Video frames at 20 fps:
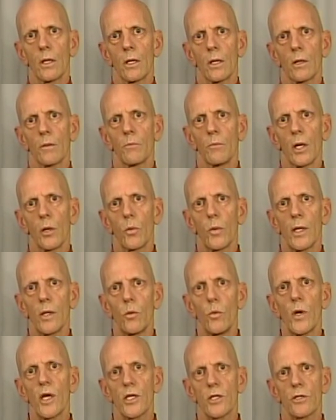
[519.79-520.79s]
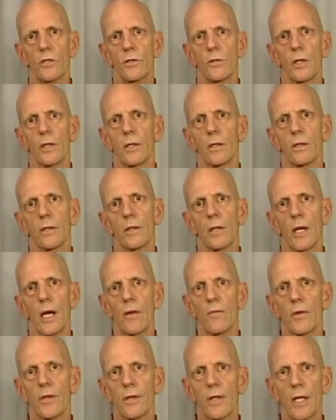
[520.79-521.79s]
But we wish that
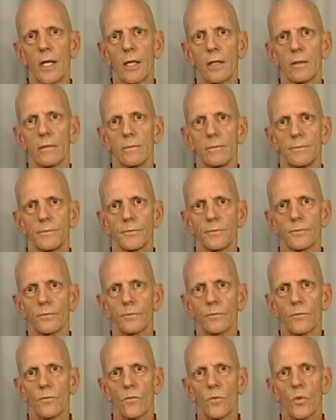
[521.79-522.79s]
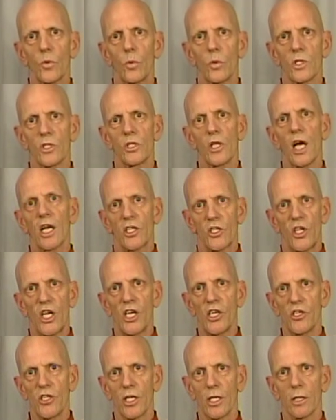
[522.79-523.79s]
everything was not
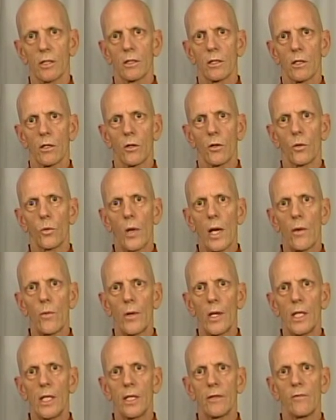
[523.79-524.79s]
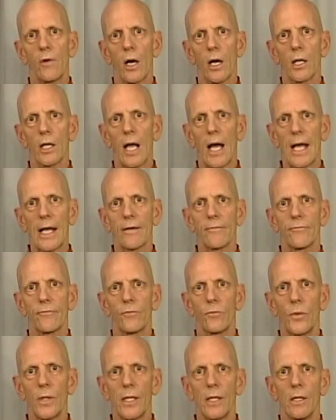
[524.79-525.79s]
changing. Or the way we live our life,
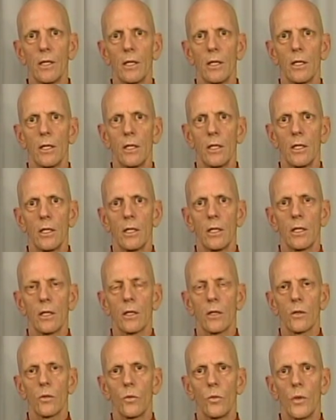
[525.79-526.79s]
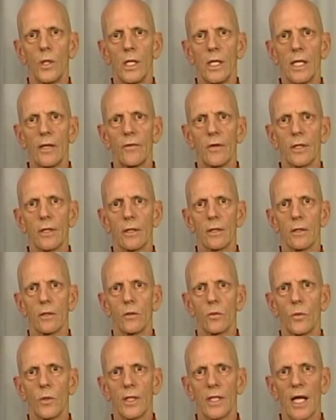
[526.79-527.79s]
we live it
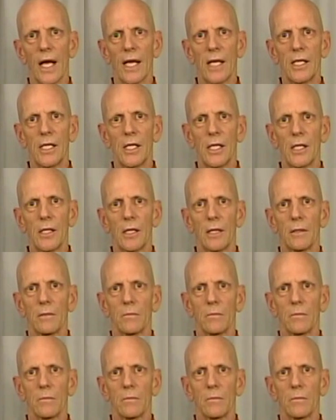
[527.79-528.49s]
with the idea that,